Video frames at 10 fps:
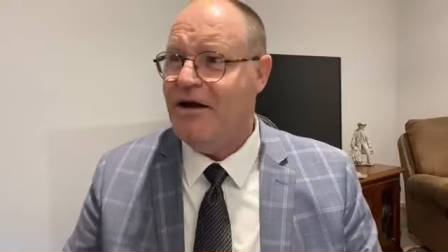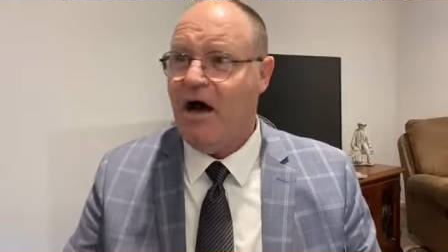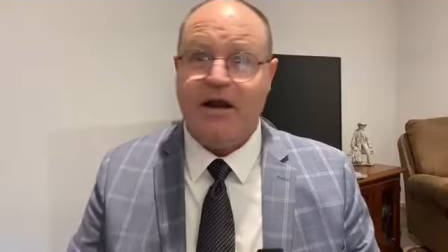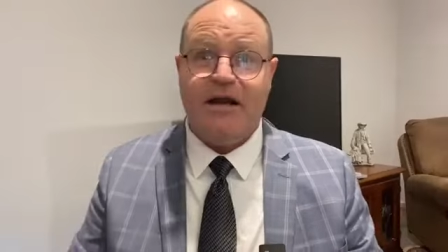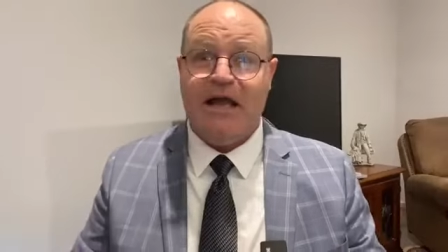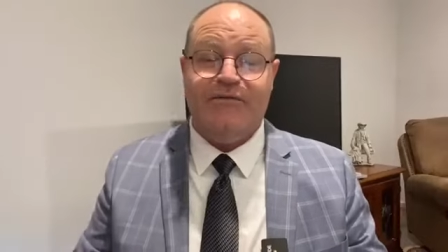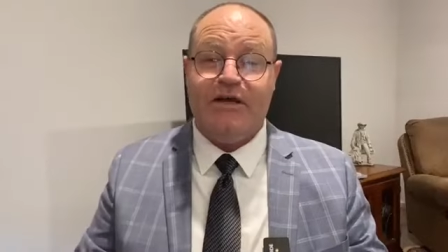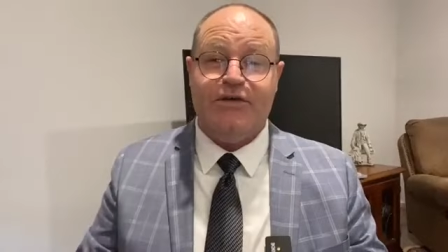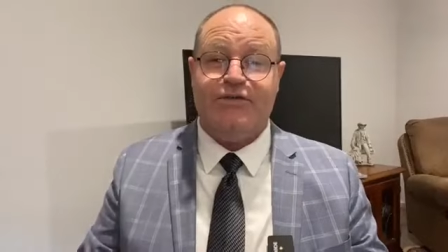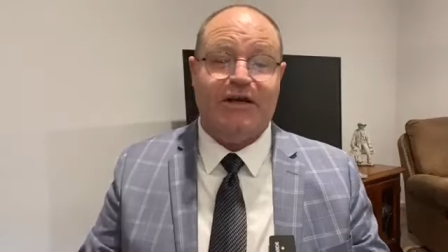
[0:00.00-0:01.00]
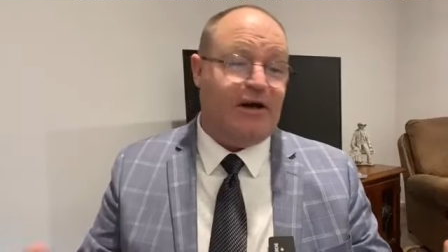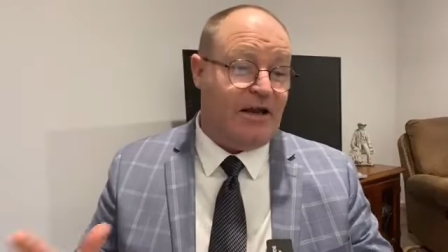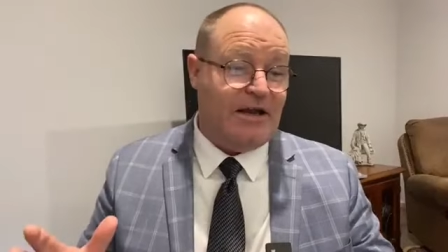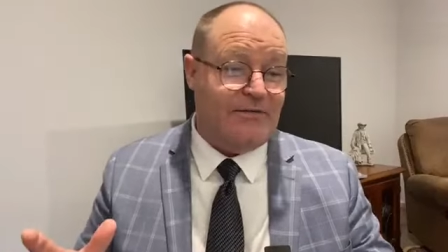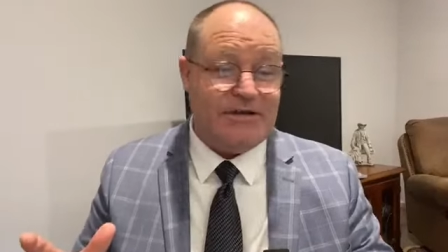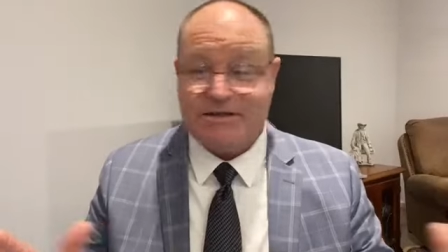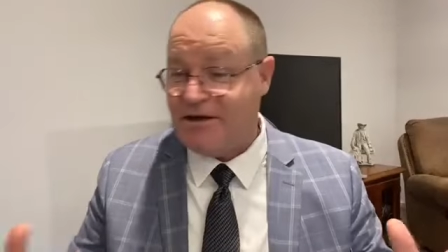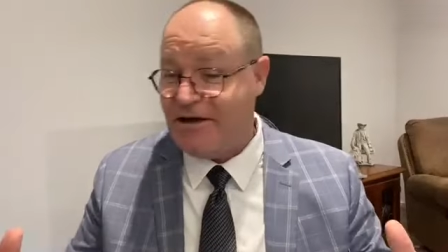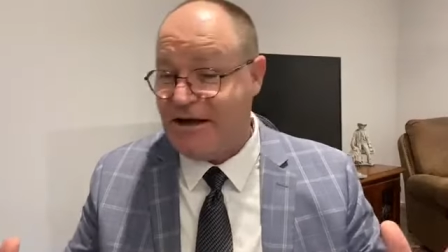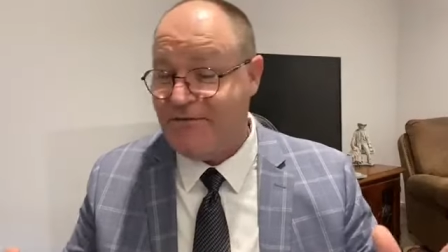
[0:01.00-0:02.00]
I don't have anything. I don't have this.
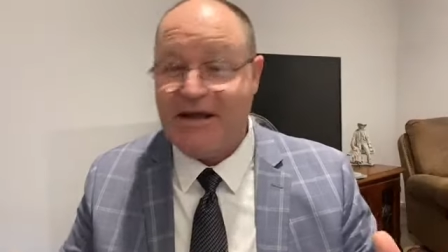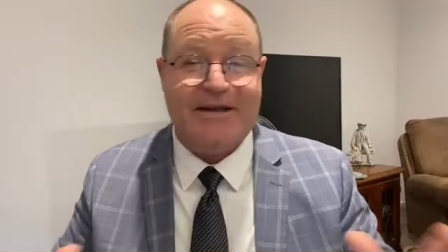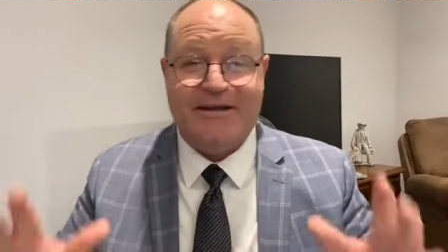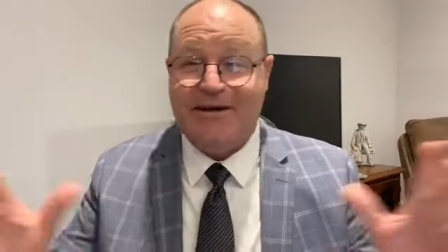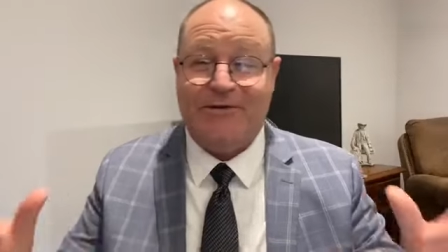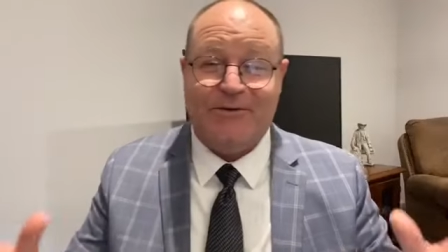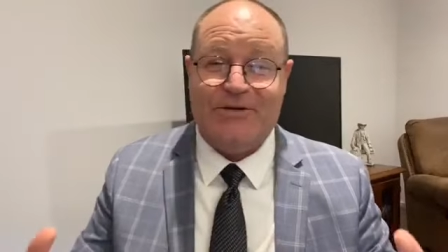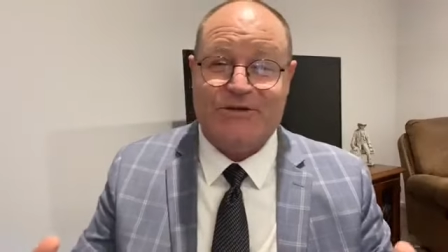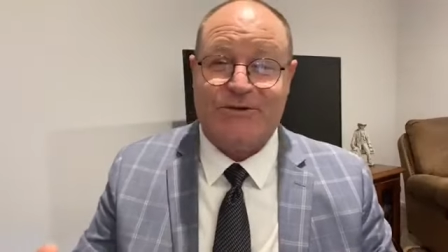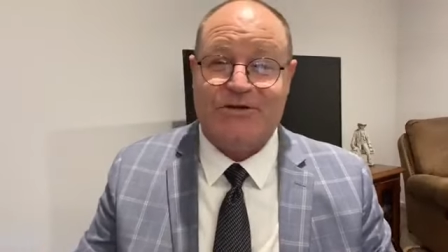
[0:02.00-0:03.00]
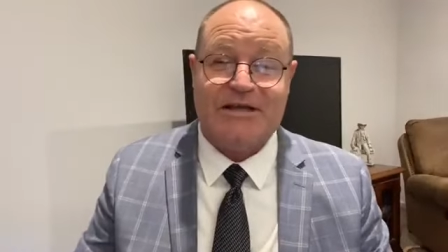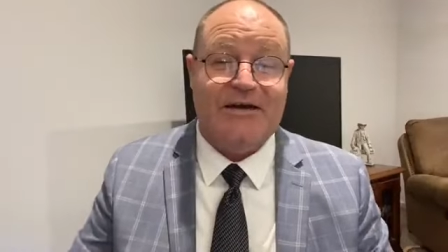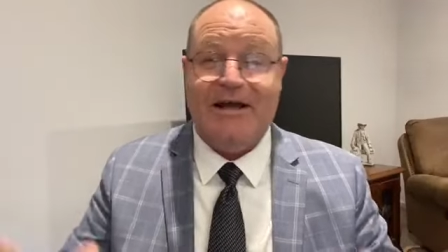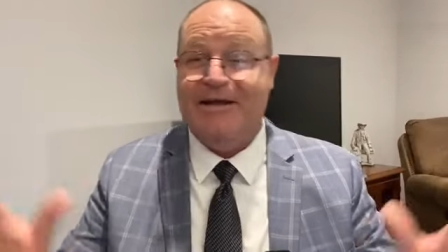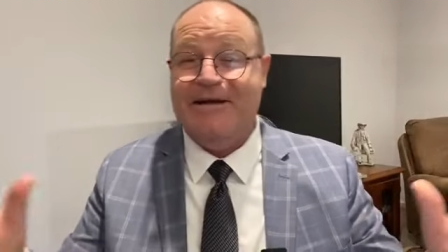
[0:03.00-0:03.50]
I don't have that. You know, and all this sort of stuff.